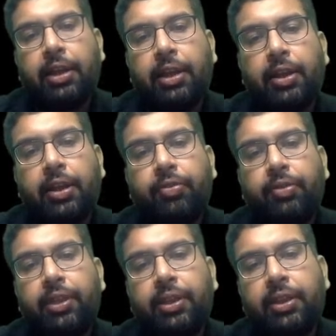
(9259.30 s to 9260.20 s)
Now, if
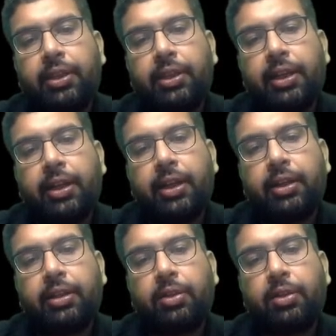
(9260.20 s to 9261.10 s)
this is theta,
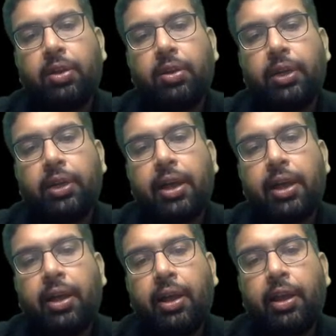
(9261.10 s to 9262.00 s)
this is also theta.
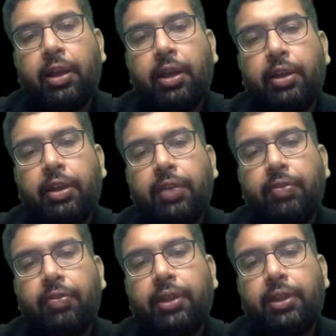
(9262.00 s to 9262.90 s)
Now,
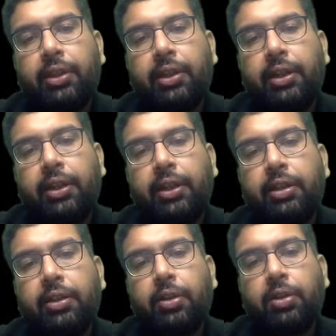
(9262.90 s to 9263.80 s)
if this is theta,
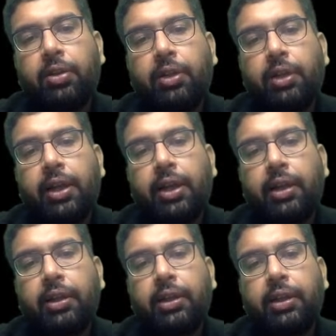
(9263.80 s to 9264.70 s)
this is also theta.
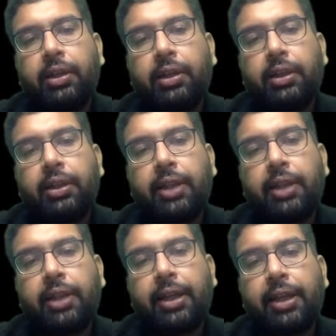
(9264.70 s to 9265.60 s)
This is
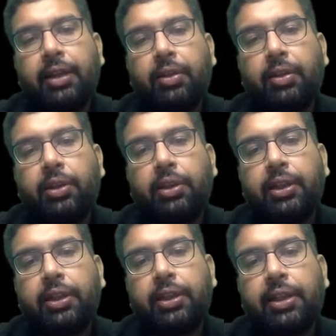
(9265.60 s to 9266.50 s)
90. So
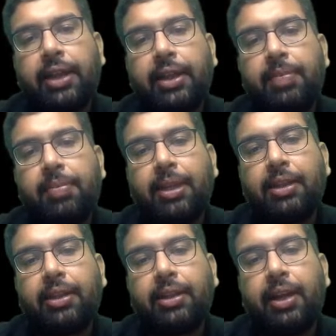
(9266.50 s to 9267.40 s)
this is 90
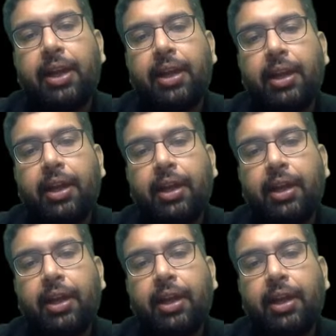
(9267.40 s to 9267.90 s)
minus theta, right?